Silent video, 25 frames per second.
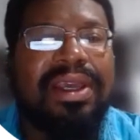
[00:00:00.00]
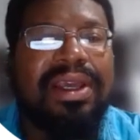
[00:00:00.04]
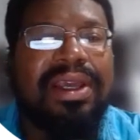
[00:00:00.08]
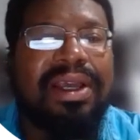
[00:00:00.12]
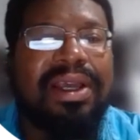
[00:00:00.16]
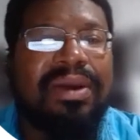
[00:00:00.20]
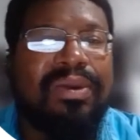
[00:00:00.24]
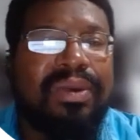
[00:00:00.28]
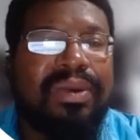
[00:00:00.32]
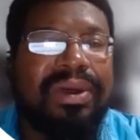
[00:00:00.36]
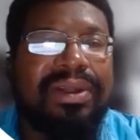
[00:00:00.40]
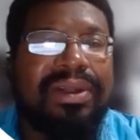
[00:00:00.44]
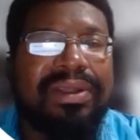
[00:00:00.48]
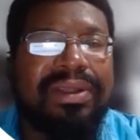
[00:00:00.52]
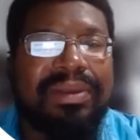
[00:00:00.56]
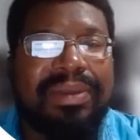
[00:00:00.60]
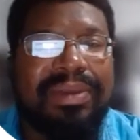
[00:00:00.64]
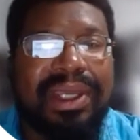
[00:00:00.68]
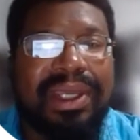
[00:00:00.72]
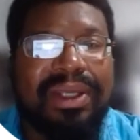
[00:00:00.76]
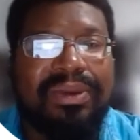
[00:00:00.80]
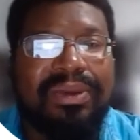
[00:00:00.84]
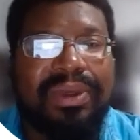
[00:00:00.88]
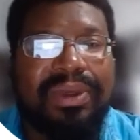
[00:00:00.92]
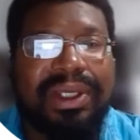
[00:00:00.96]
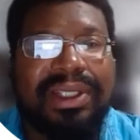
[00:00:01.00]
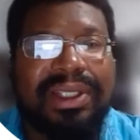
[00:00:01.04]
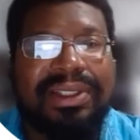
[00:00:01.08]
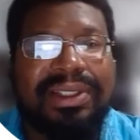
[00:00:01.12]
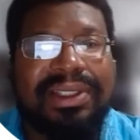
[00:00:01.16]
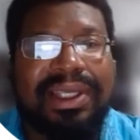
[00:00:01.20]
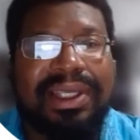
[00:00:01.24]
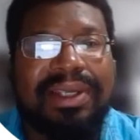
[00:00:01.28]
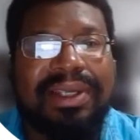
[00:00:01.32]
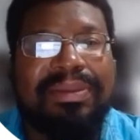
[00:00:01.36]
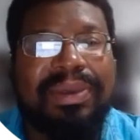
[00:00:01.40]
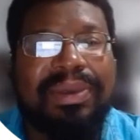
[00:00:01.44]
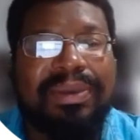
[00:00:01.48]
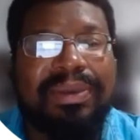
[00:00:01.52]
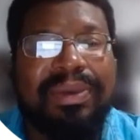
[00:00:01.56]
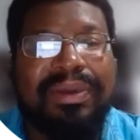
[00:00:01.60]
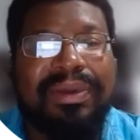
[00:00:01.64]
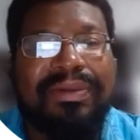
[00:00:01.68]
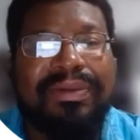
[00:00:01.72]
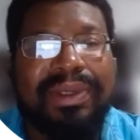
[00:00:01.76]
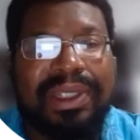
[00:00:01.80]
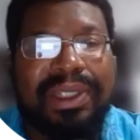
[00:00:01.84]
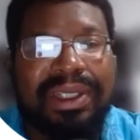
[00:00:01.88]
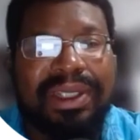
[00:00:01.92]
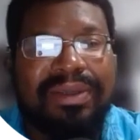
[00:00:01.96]
One of the main ways that
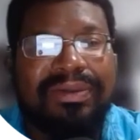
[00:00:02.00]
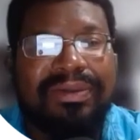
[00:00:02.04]
people have been